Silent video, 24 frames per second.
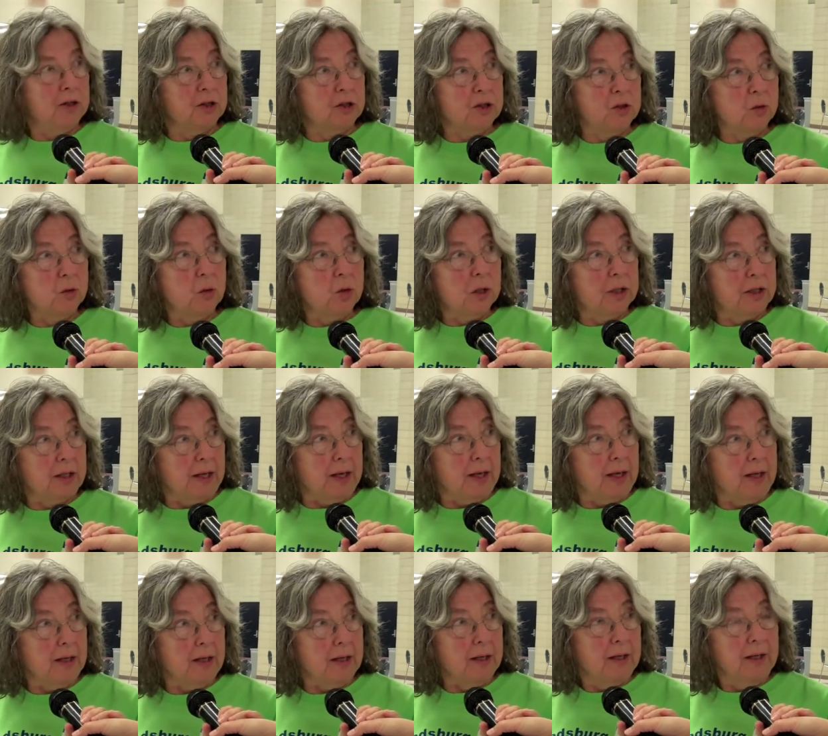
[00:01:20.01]
to school
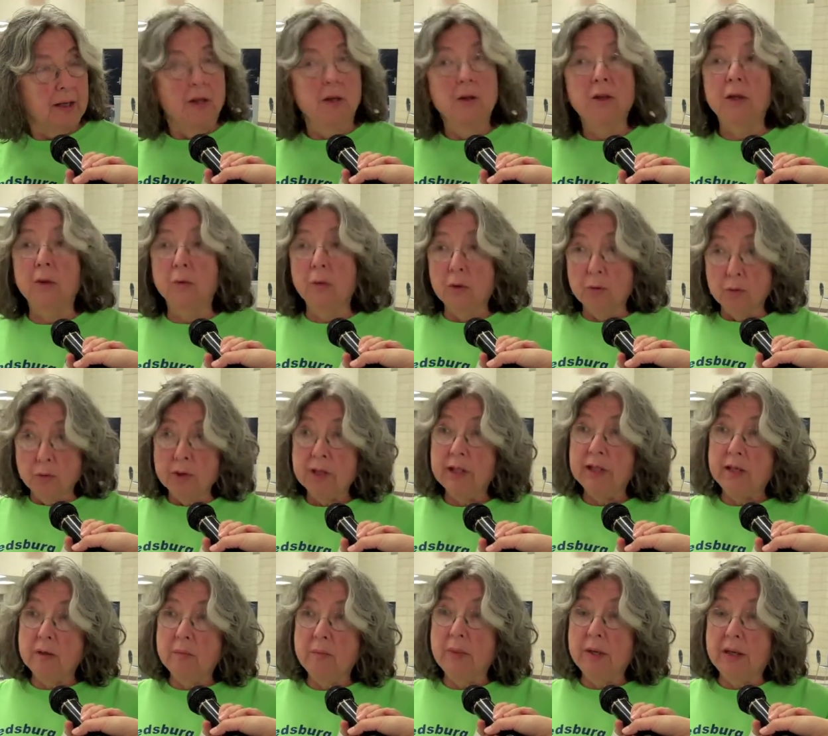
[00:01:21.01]
day that would
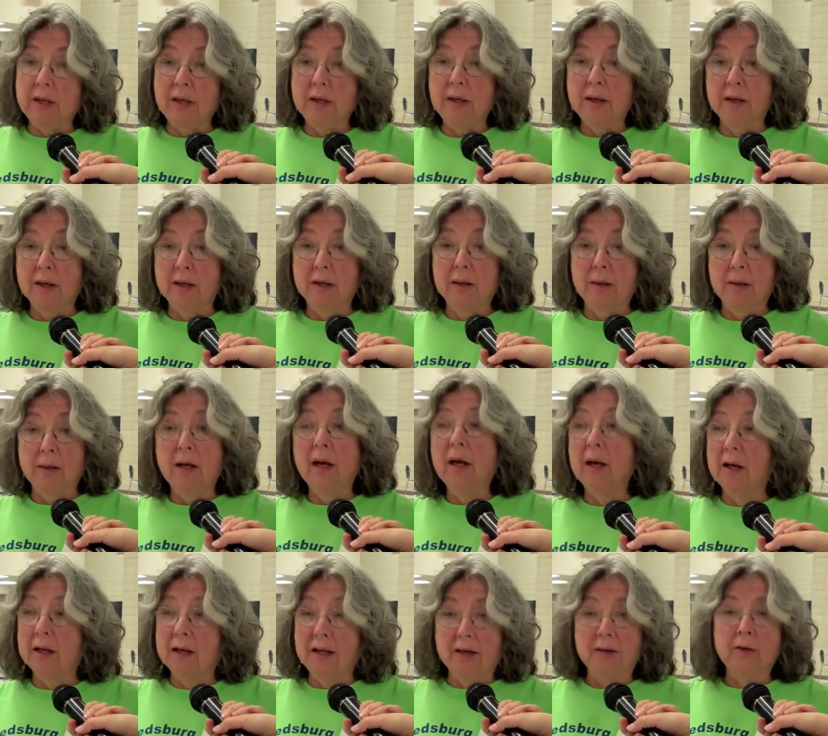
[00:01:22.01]
really be
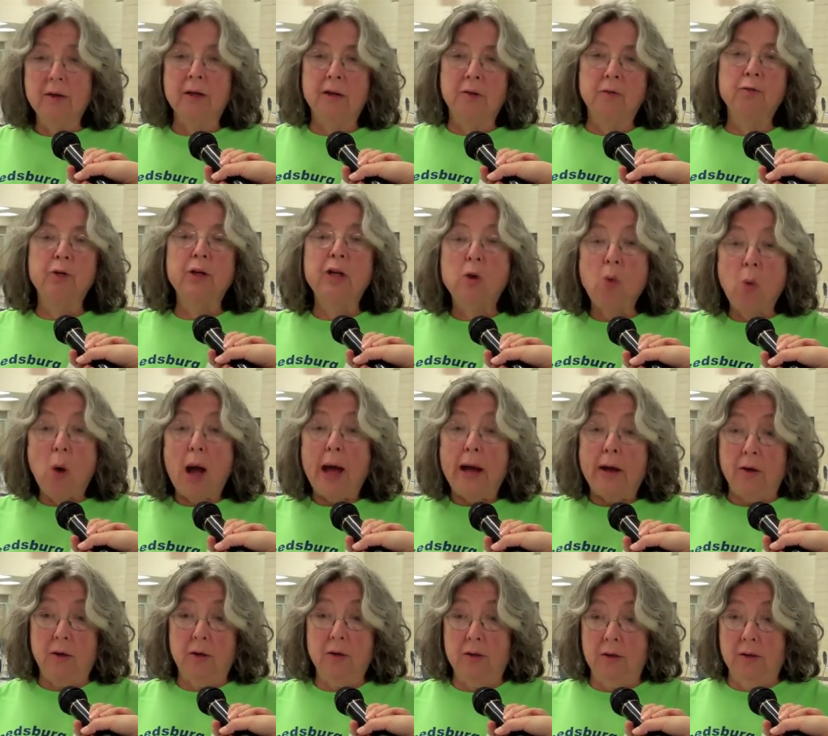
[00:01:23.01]

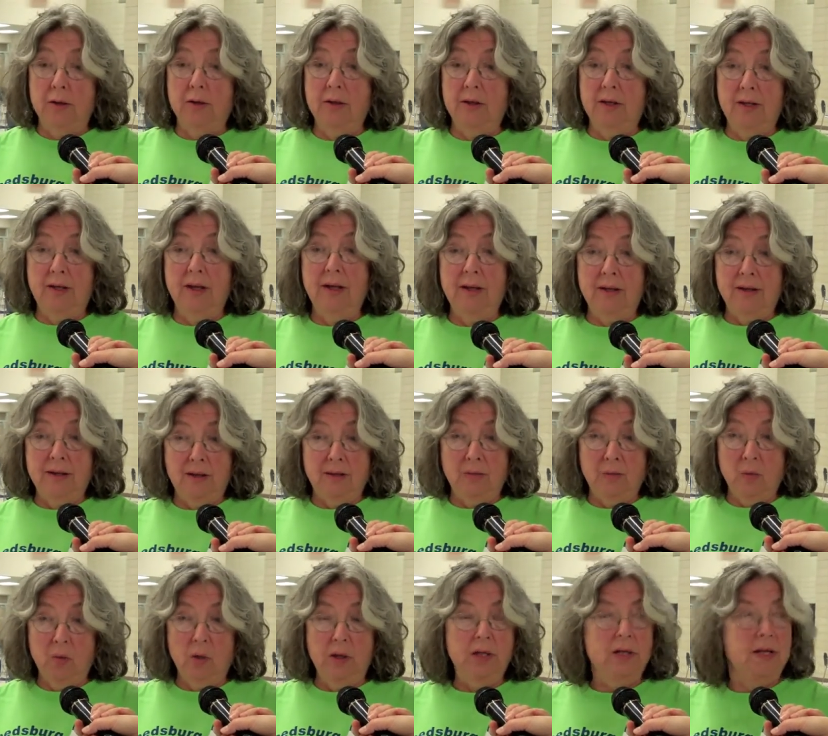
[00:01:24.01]
required that, that
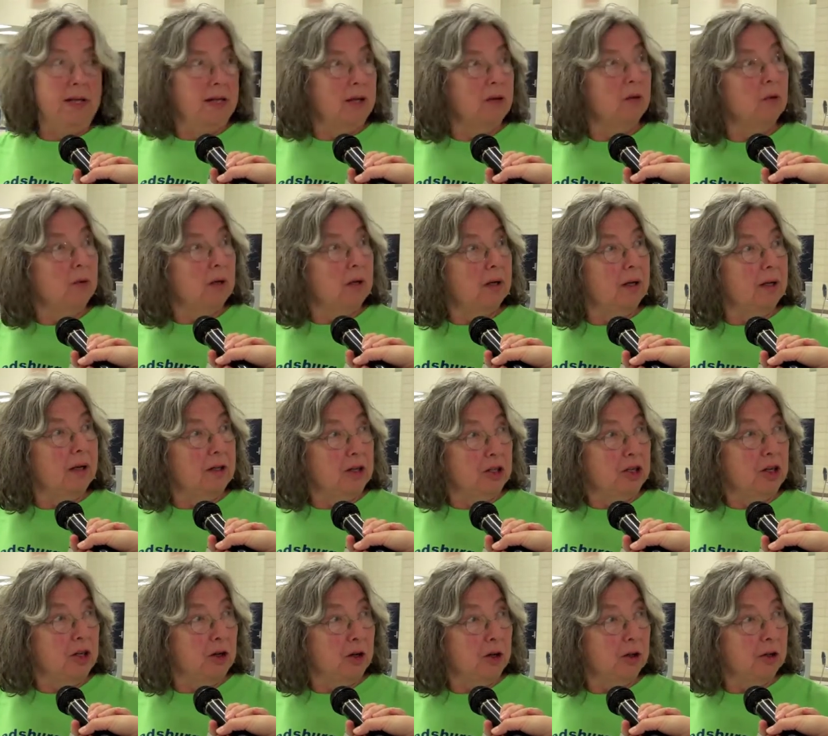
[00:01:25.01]
one day a
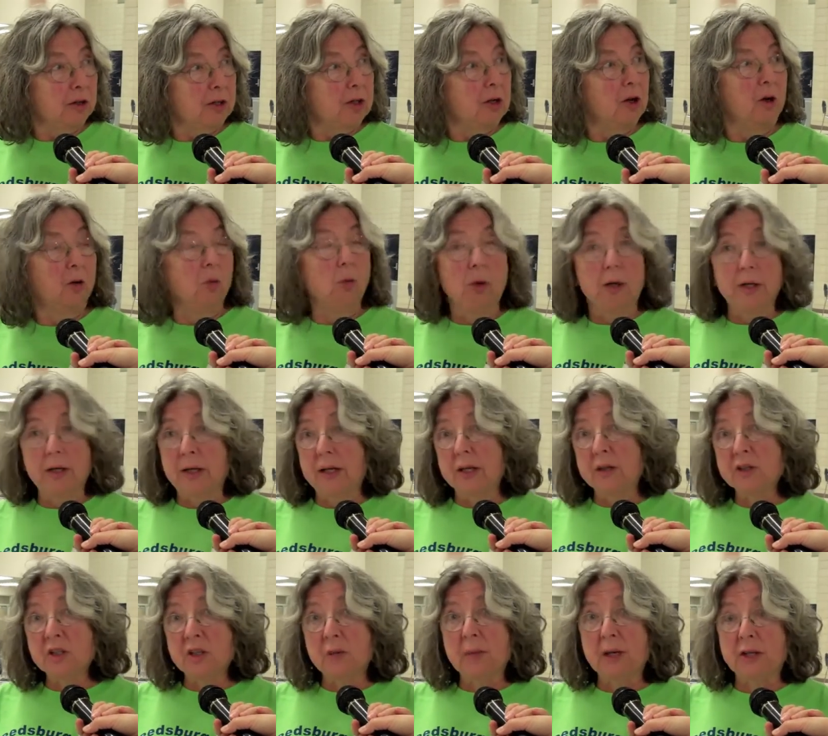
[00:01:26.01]
year or one day
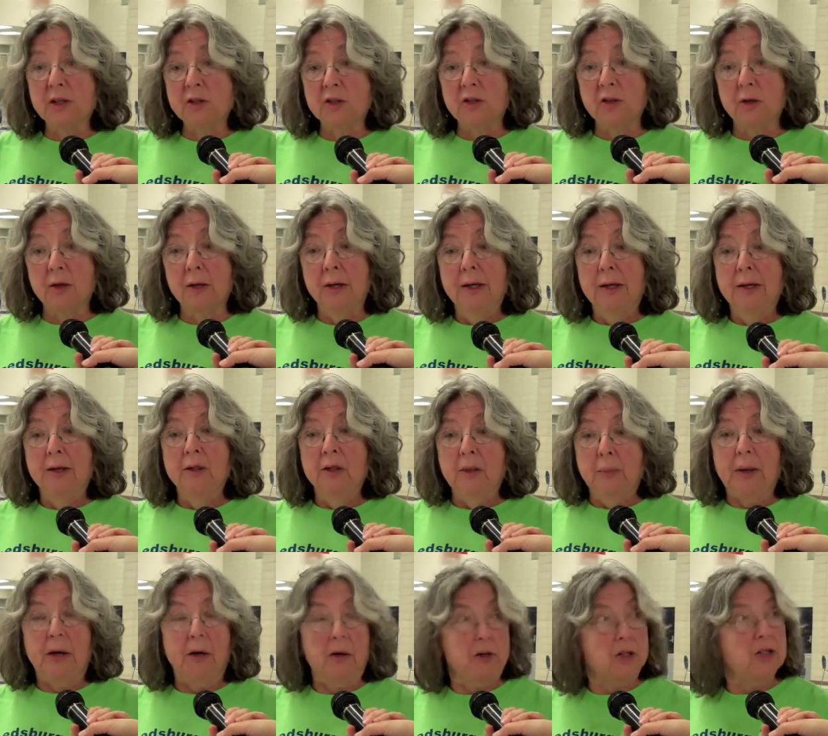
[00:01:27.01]
a semester
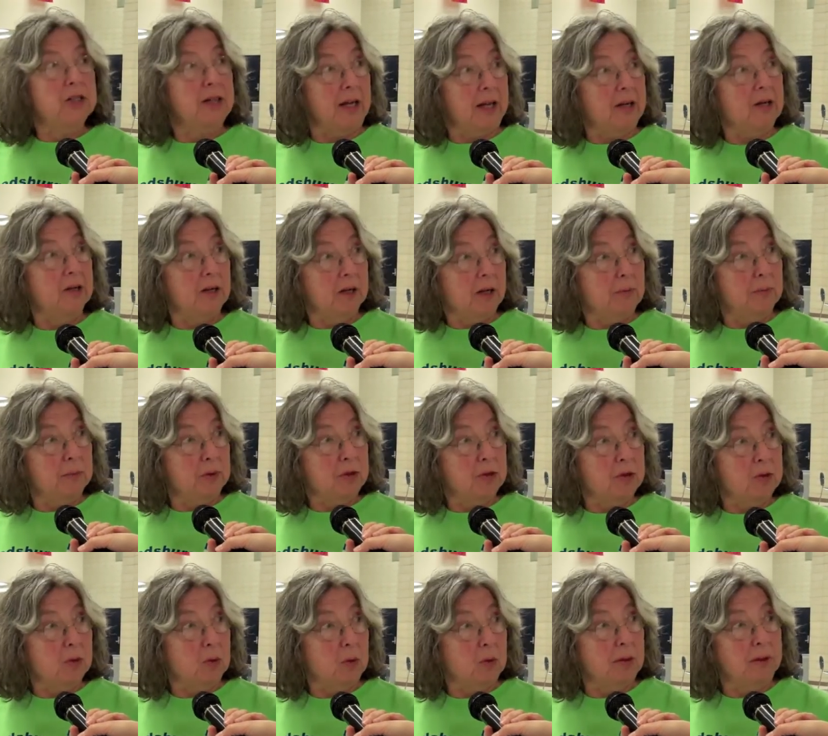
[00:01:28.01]
the parents had to come to
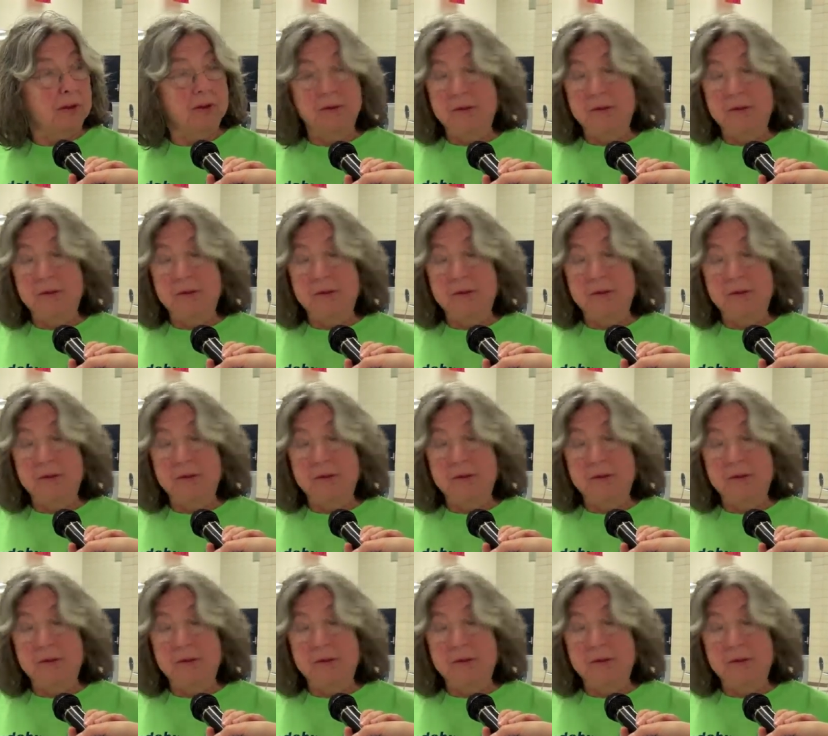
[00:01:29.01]
school.